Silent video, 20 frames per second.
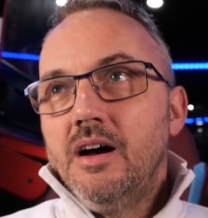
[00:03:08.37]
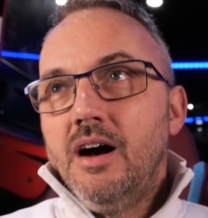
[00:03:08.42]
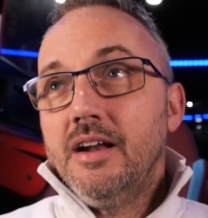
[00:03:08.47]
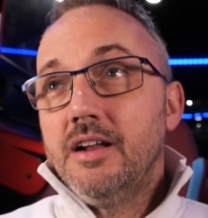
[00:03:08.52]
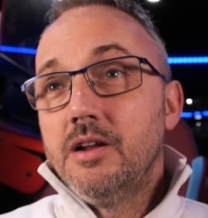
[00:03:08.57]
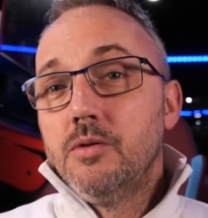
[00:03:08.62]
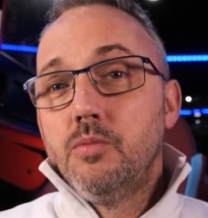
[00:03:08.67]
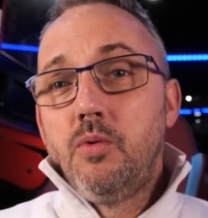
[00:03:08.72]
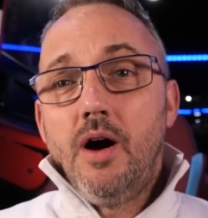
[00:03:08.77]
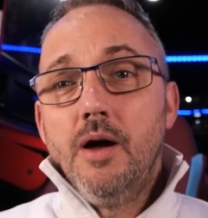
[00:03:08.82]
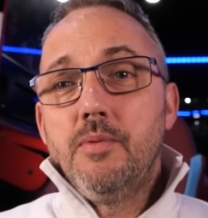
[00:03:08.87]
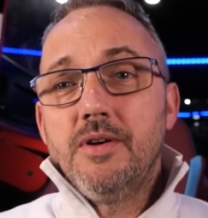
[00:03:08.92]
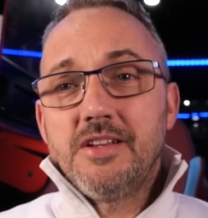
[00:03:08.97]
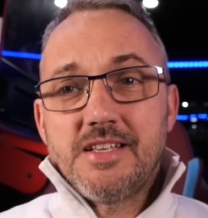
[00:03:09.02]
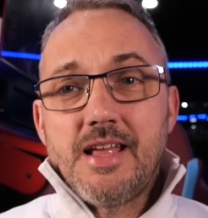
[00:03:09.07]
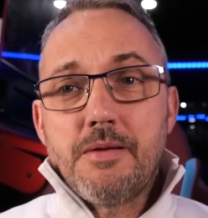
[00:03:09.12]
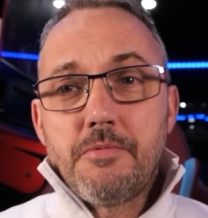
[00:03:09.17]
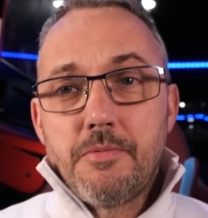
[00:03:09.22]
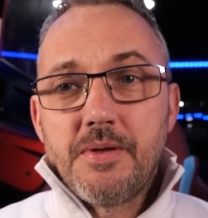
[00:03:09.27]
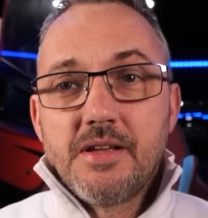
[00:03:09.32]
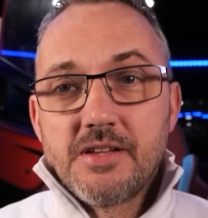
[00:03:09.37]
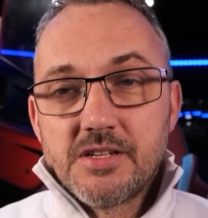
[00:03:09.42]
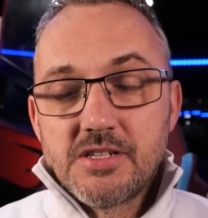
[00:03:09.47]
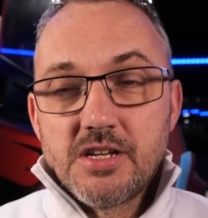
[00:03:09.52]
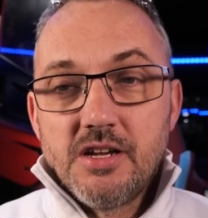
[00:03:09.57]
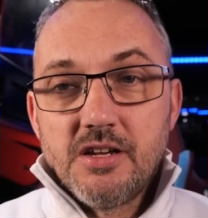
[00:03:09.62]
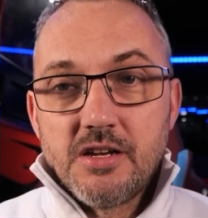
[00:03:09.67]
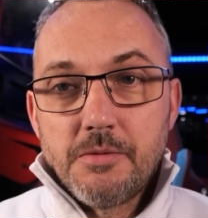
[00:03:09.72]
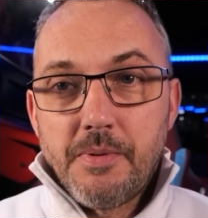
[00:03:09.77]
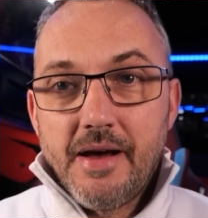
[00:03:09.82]
I don't know why West Ham would be
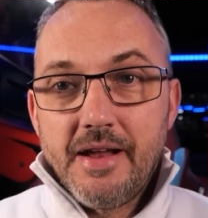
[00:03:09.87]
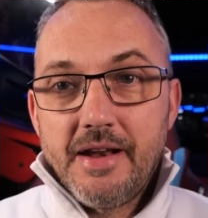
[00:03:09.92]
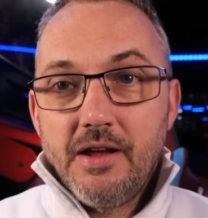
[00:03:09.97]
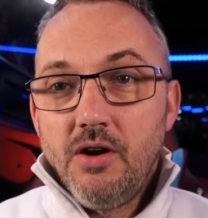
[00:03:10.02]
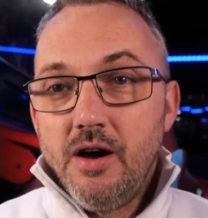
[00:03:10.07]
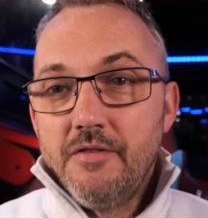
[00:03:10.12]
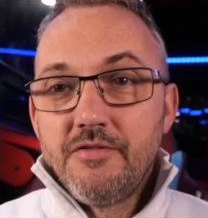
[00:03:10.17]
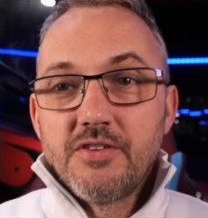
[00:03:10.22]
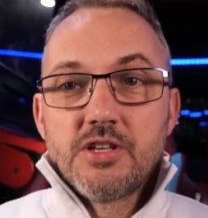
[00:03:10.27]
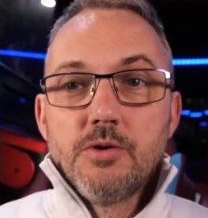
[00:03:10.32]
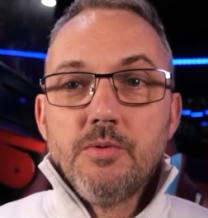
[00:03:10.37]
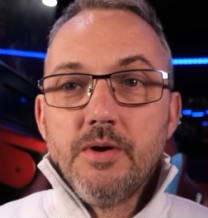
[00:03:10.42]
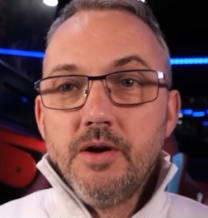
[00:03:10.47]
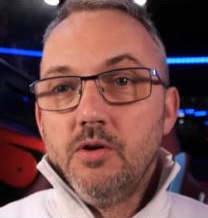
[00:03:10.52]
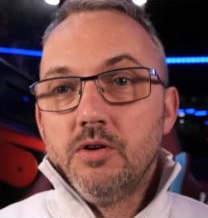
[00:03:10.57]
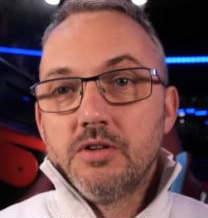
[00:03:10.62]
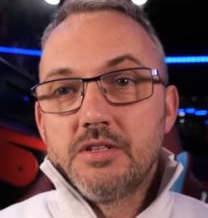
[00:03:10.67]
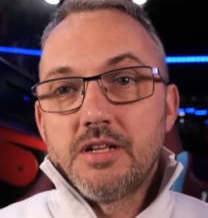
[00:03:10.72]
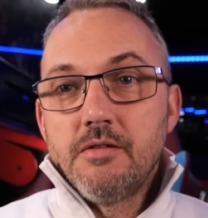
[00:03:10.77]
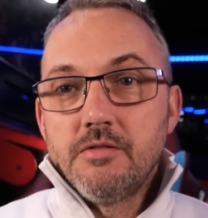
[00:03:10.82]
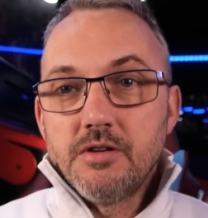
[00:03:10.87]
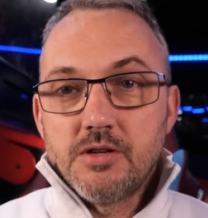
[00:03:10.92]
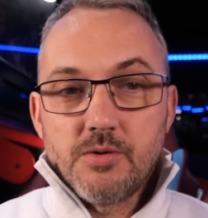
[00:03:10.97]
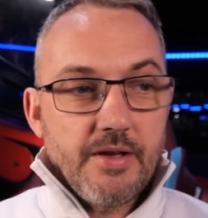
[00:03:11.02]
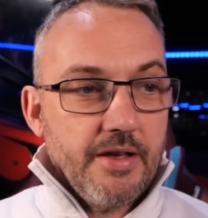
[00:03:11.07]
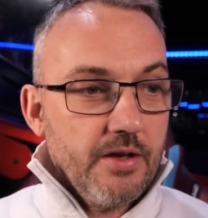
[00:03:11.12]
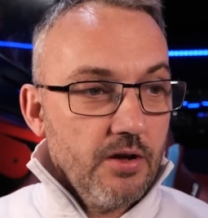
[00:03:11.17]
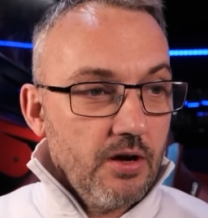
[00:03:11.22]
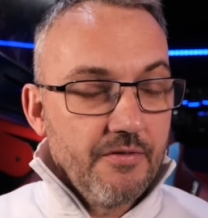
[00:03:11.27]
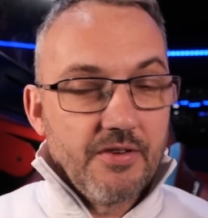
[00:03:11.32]
concerned about it. Either do it or don't do
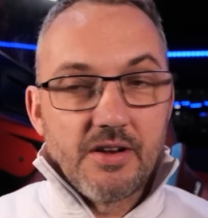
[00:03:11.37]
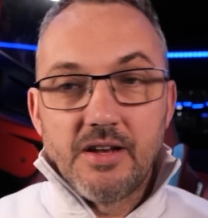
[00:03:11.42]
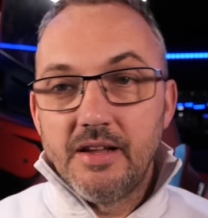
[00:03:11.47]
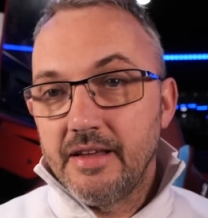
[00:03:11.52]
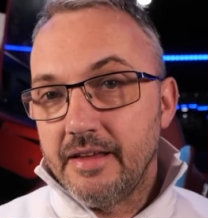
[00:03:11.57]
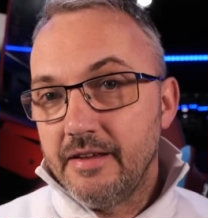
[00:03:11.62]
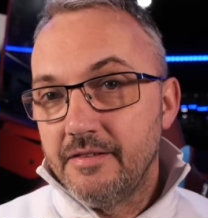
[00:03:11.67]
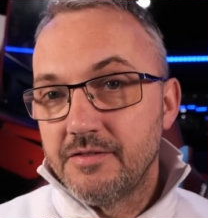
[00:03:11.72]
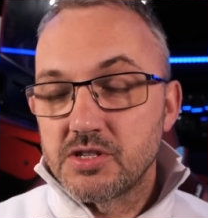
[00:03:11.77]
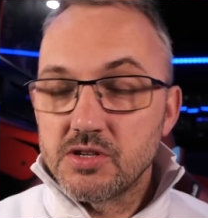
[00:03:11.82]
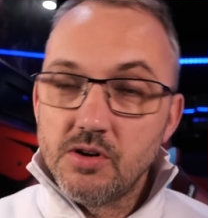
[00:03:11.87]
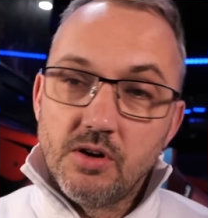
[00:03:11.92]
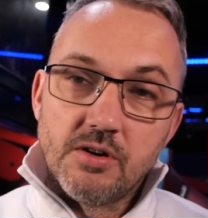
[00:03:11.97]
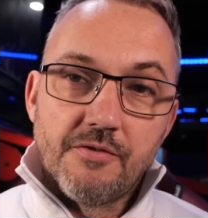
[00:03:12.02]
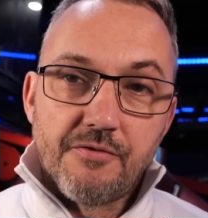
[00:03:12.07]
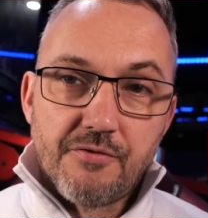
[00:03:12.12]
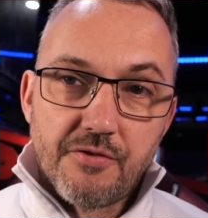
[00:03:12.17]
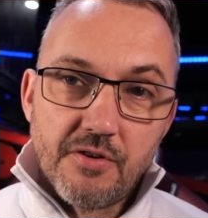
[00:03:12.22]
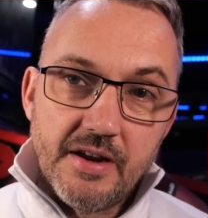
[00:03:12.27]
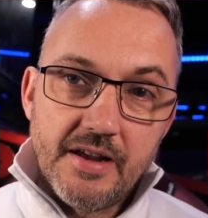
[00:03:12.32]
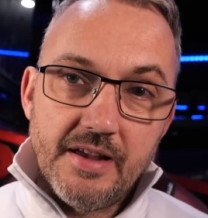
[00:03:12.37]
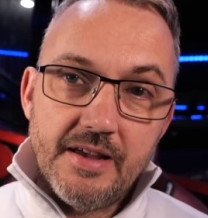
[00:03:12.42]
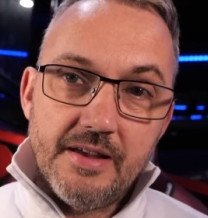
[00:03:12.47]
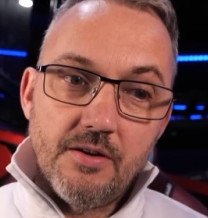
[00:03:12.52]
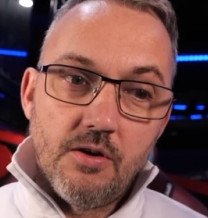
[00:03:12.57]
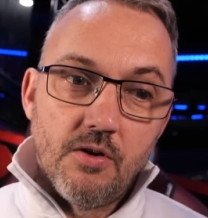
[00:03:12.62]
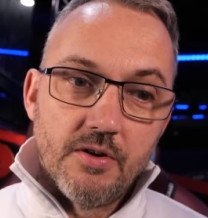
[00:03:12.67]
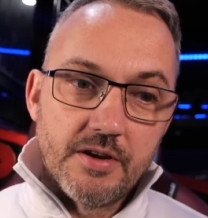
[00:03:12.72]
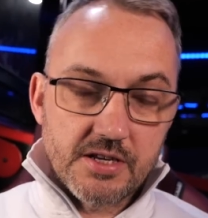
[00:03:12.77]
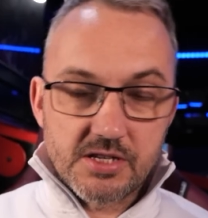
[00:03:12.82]
it. He either leaves on a
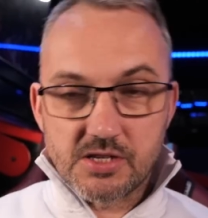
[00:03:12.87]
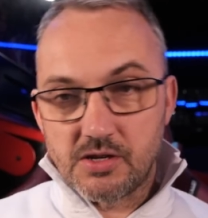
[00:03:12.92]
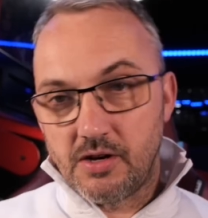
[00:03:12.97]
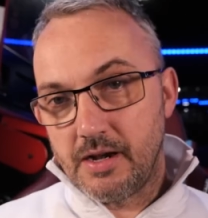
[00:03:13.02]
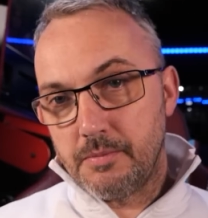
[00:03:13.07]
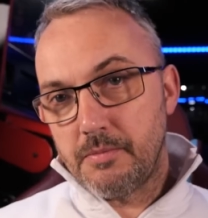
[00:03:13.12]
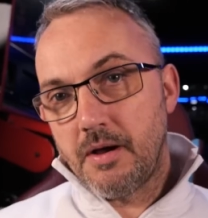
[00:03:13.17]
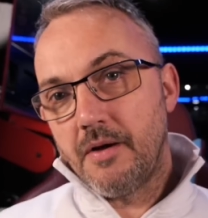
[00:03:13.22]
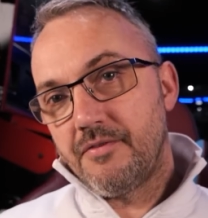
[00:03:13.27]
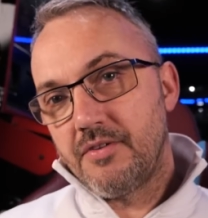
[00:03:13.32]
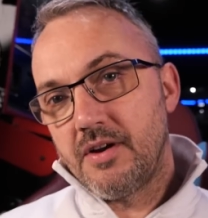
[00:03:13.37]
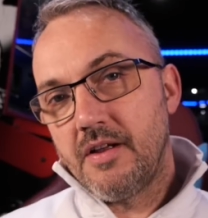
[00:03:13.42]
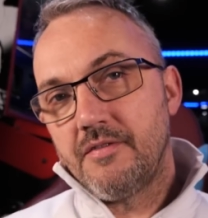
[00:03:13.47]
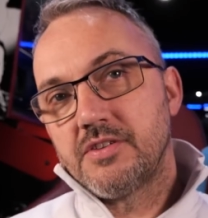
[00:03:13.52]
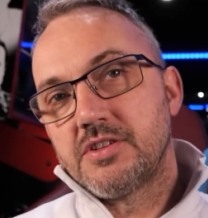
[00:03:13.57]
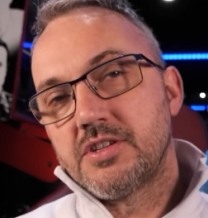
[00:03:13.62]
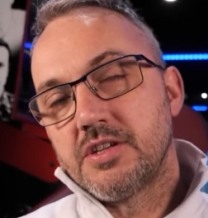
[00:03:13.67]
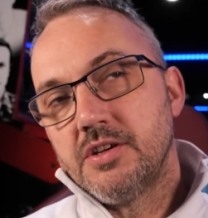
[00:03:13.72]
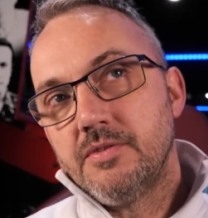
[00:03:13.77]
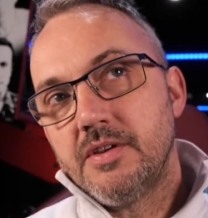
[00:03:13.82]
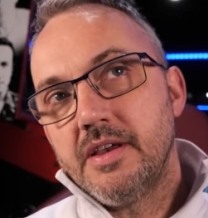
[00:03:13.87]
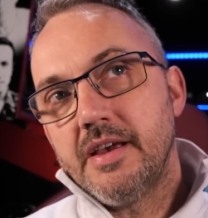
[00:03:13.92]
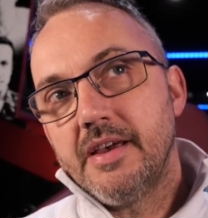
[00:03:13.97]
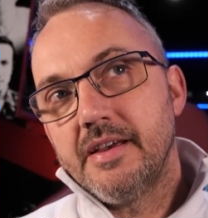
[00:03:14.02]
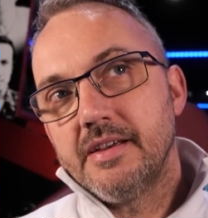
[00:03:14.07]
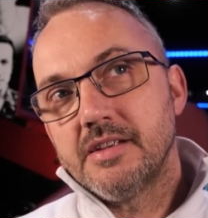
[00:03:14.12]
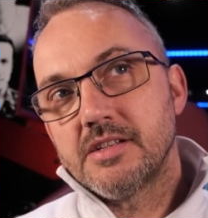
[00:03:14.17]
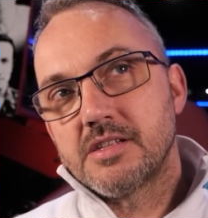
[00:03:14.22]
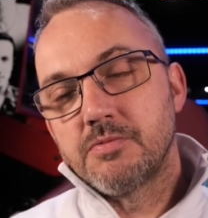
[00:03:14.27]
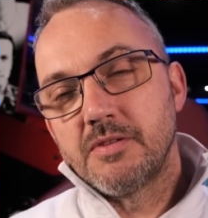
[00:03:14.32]
free or you sign him up for another 2
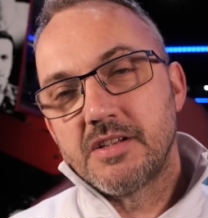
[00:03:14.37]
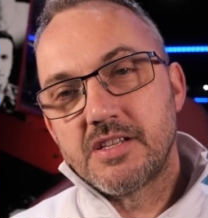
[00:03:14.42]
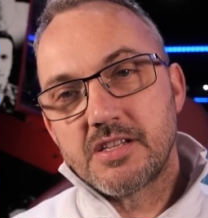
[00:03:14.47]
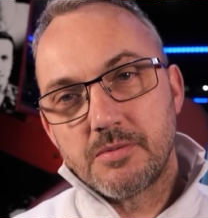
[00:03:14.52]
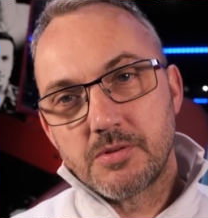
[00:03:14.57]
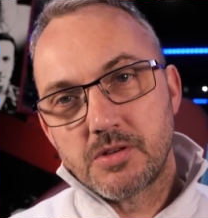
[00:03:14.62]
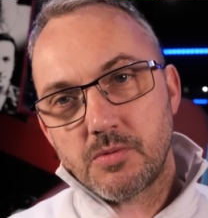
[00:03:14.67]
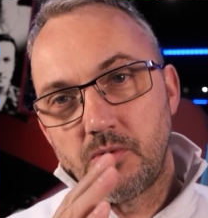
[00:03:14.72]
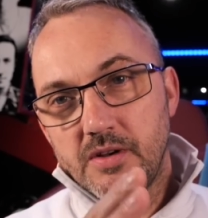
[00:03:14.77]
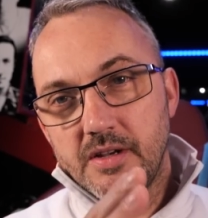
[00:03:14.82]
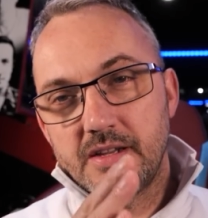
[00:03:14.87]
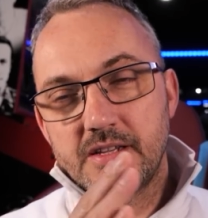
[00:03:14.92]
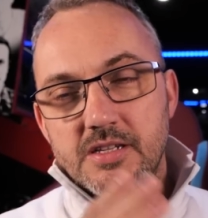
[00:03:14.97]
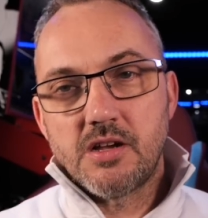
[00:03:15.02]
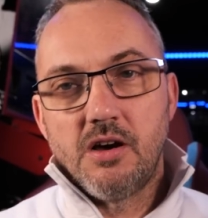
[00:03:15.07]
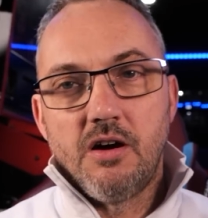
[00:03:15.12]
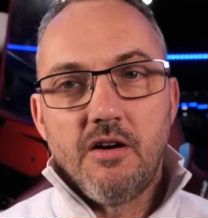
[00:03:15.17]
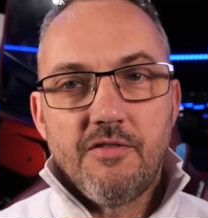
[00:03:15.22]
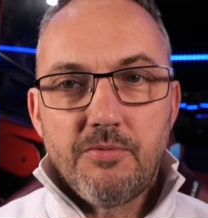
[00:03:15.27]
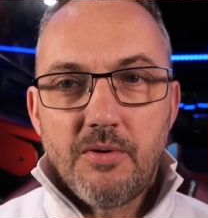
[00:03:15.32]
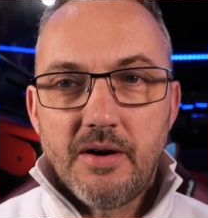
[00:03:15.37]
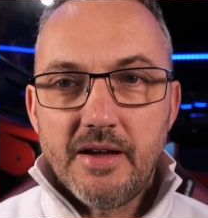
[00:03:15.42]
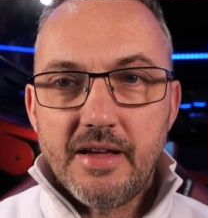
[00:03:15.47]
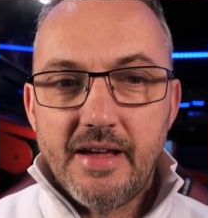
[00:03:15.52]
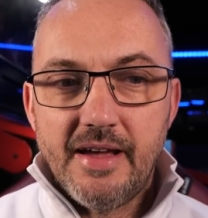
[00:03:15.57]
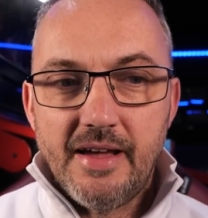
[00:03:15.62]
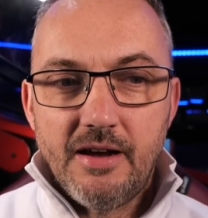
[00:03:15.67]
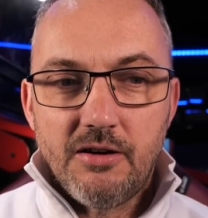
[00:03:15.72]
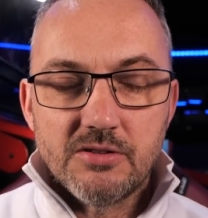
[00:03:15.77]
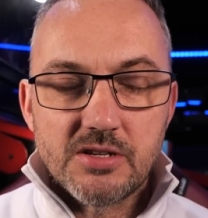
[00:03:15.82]
years. We seem to want this halfway
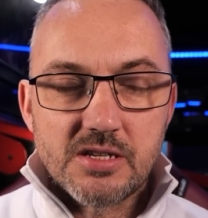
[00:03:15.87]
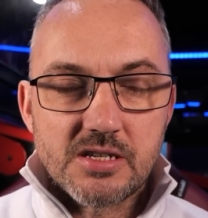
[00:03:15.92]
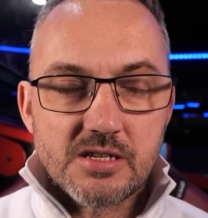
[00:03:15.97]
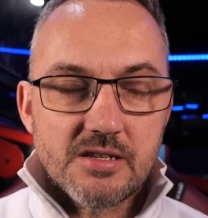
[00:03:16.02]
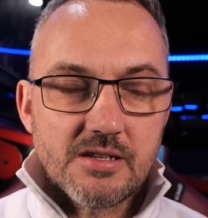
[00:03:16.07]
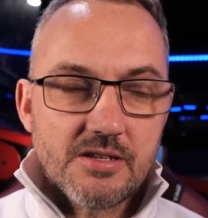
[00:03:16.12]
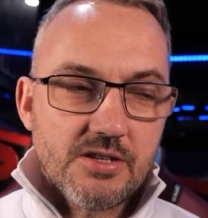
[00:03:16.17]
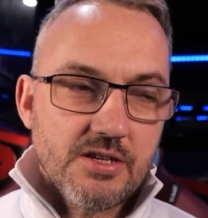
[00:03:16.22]
house.